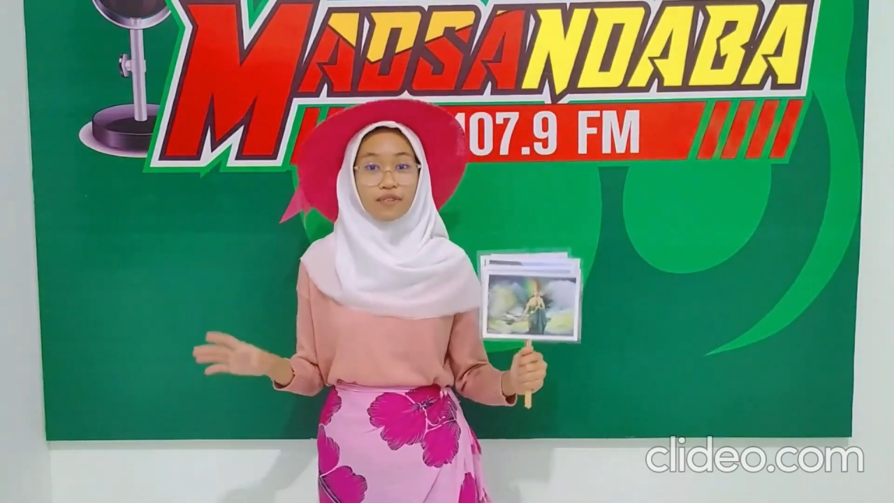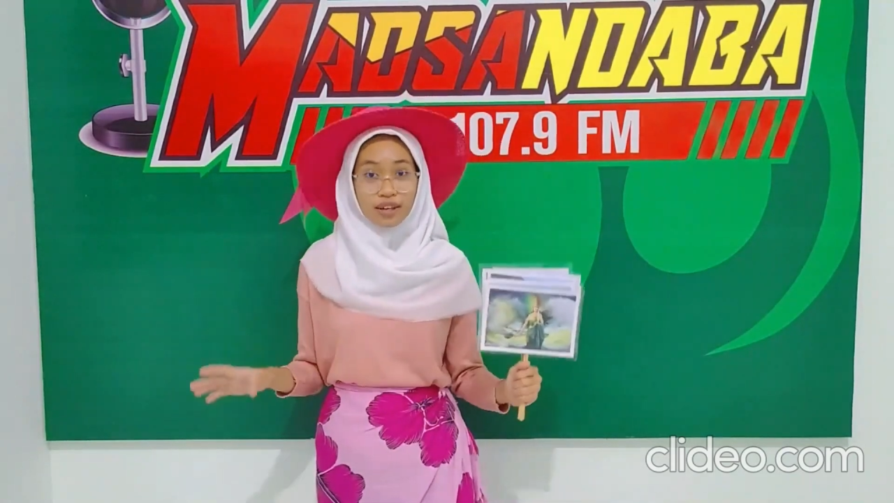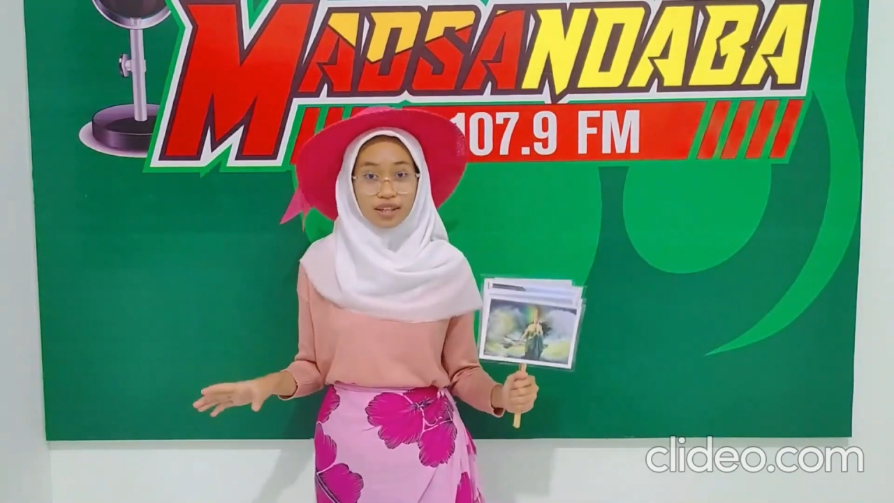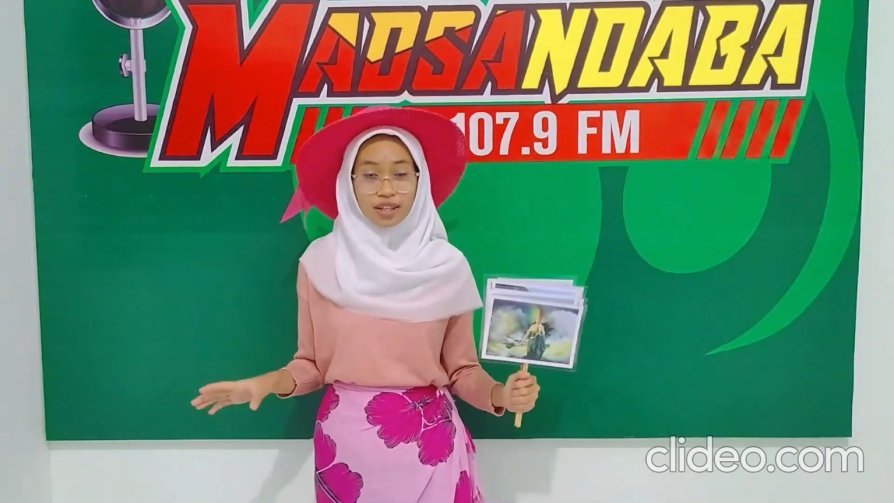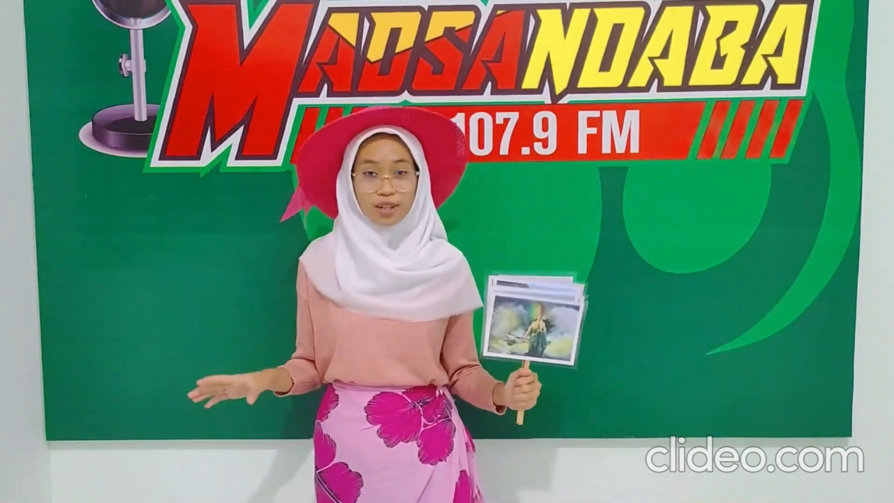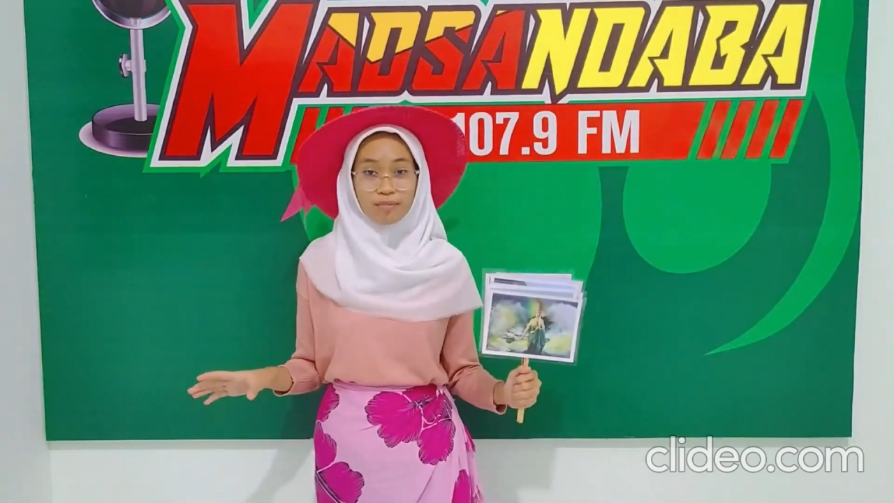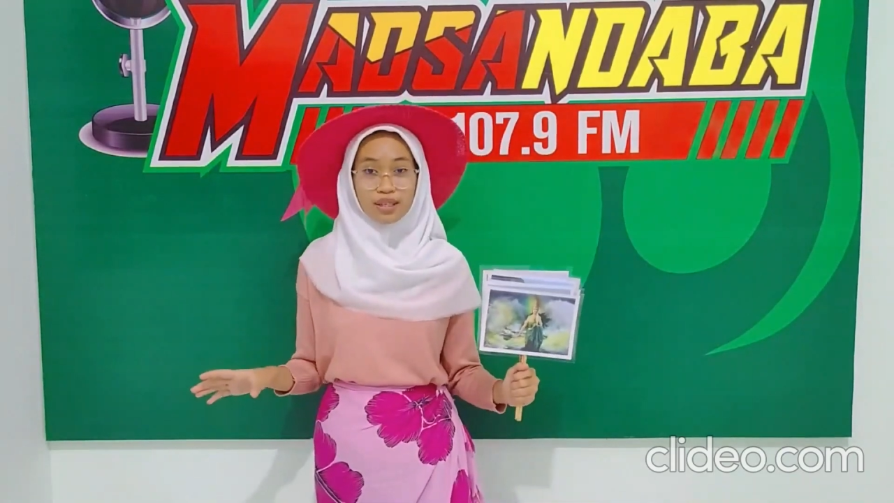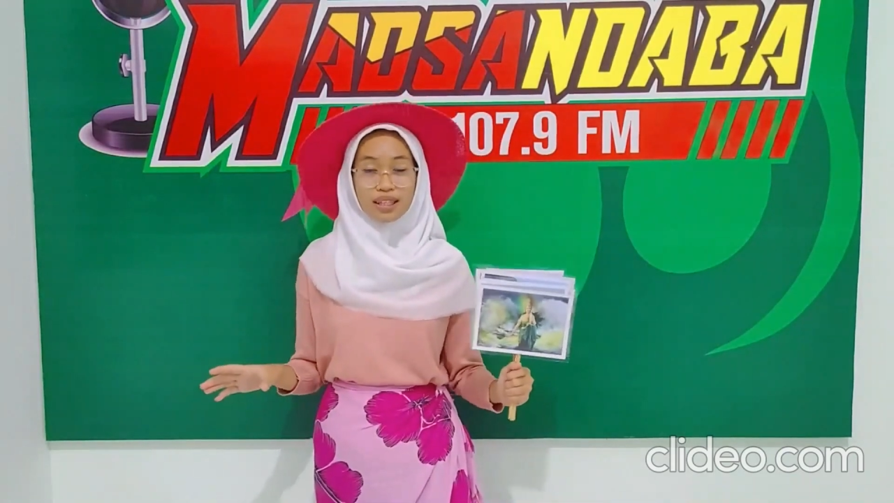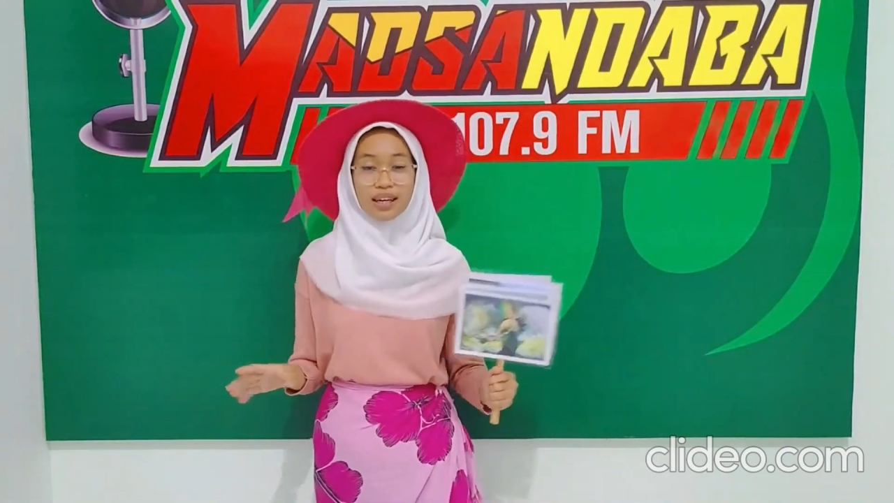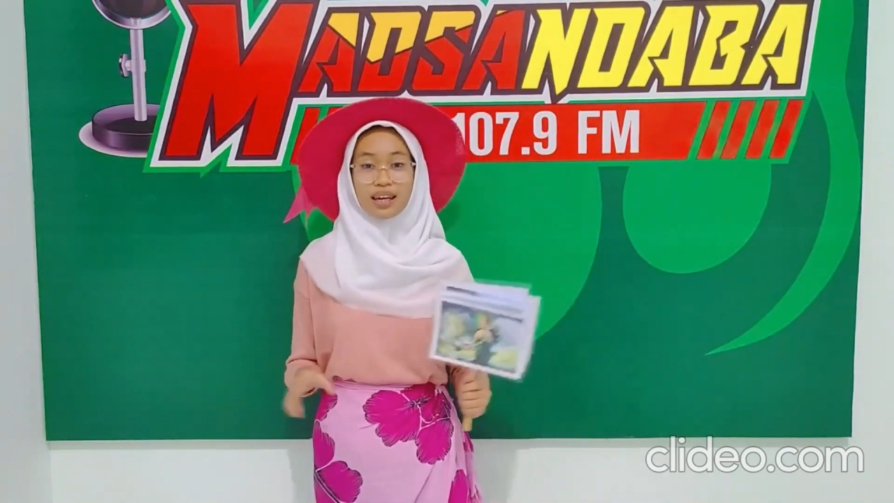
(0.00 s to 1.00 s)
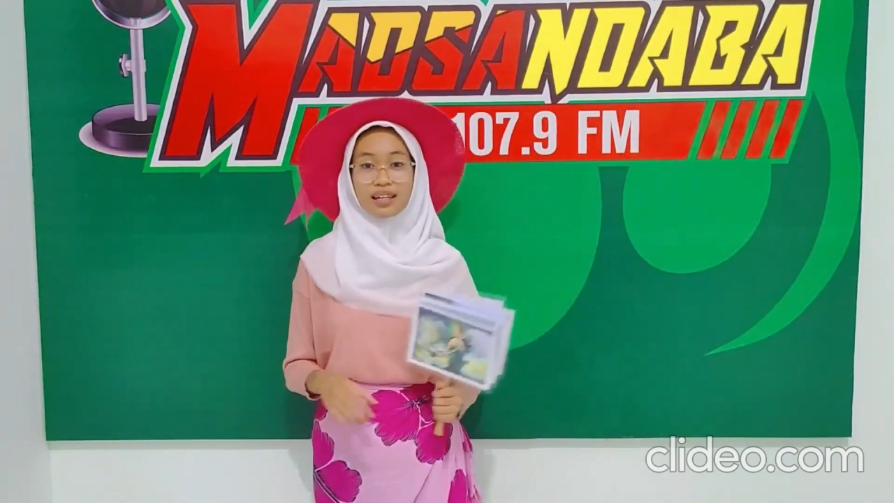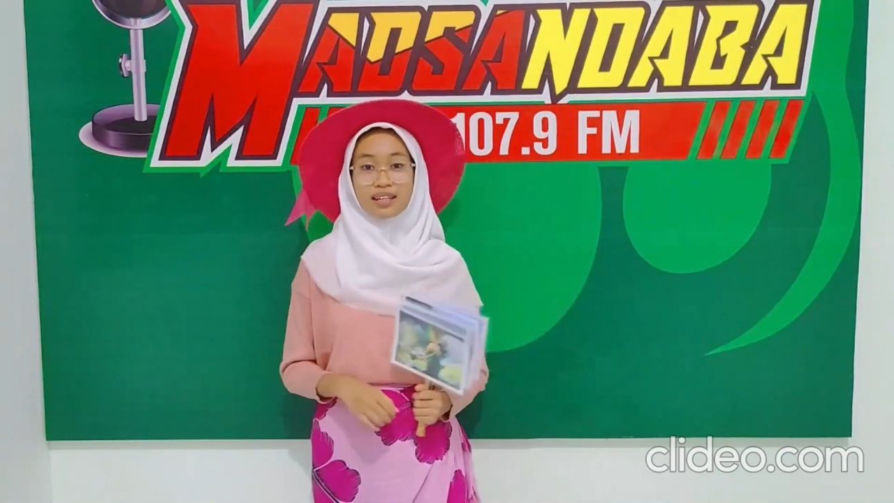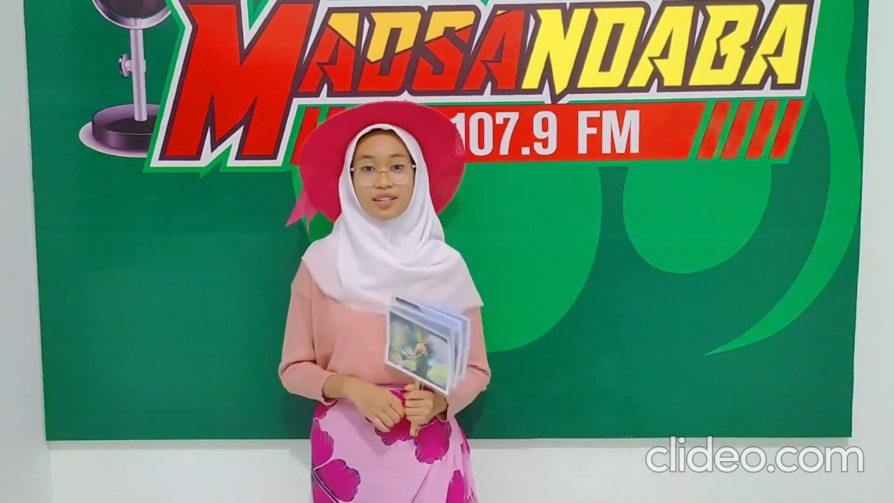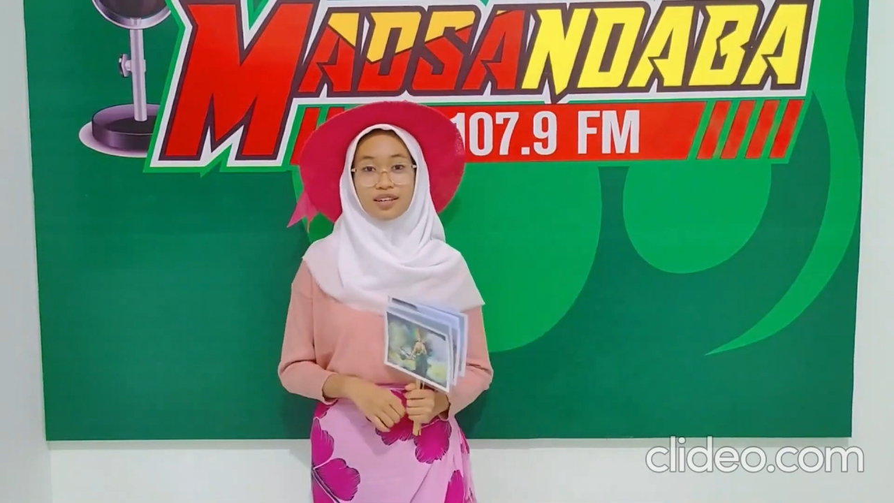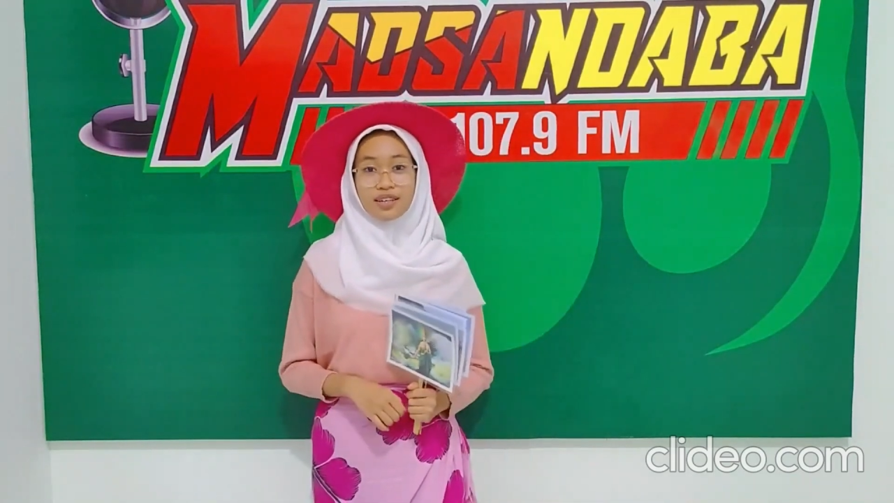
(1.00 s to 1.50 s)
various mystical
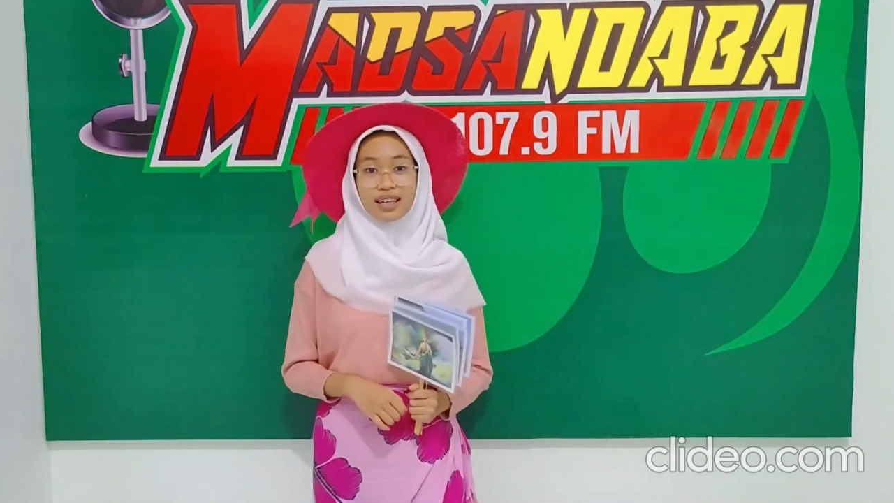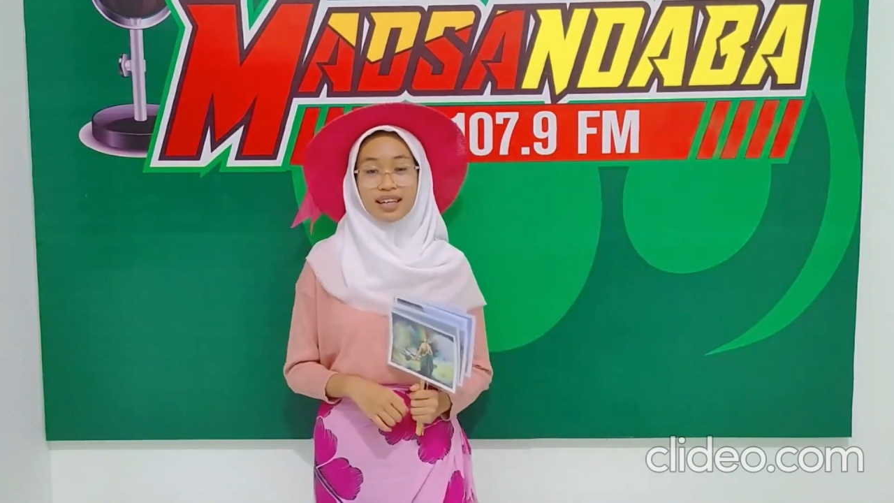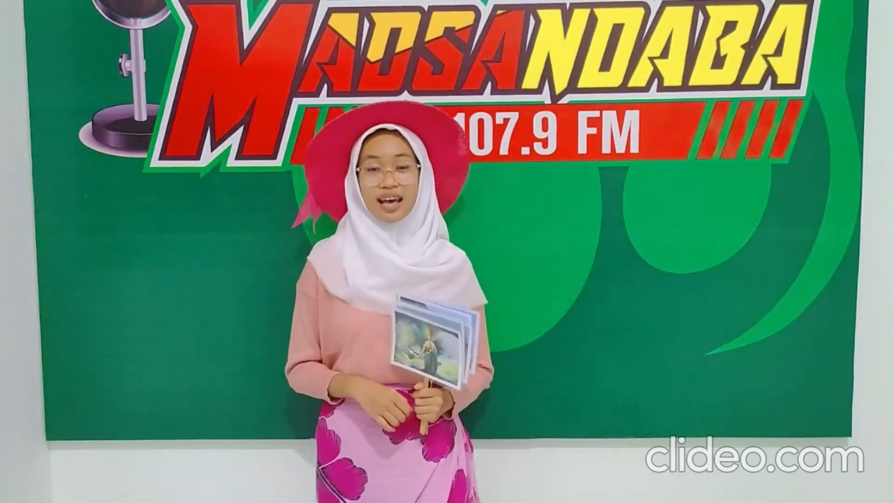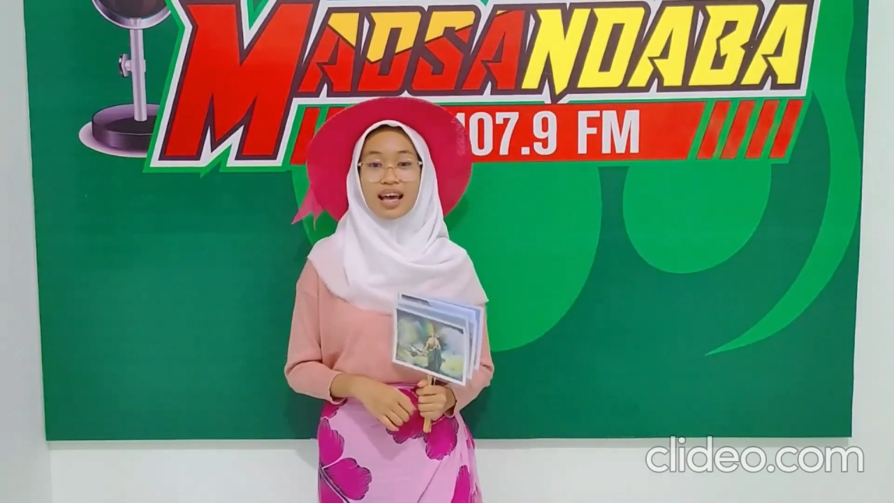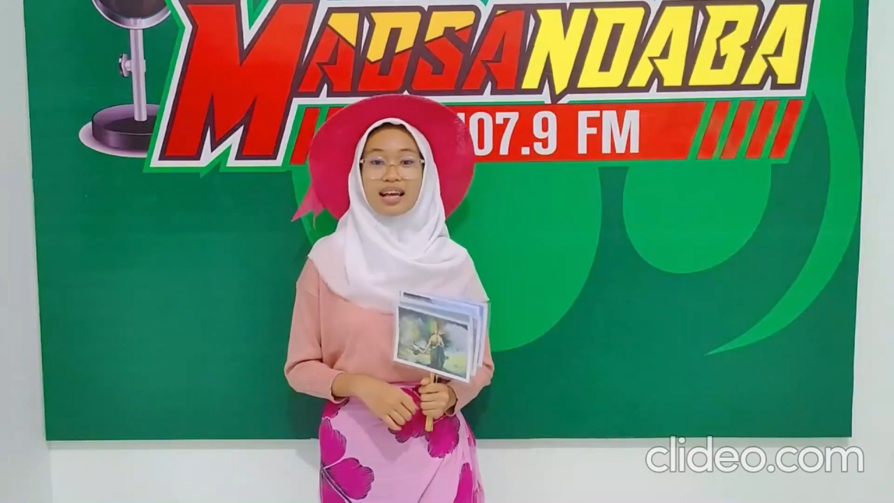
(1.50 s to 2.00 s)
stories